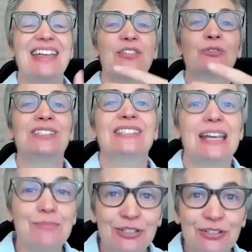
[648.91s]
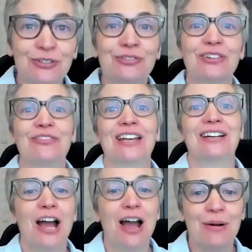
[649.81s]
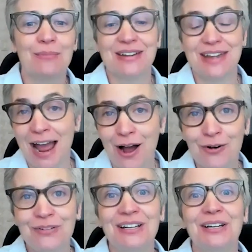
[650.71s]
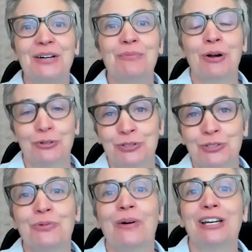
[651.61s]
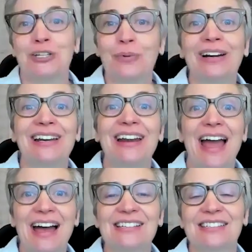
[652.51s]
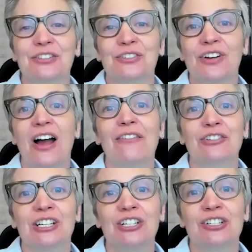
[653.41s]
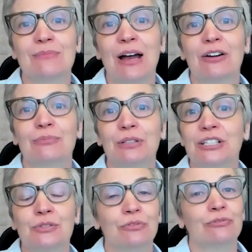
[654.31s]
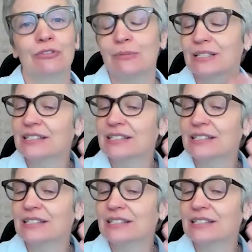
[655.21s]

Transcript: Those same concerns have been come up now post 2020 as there's conversation about police reform.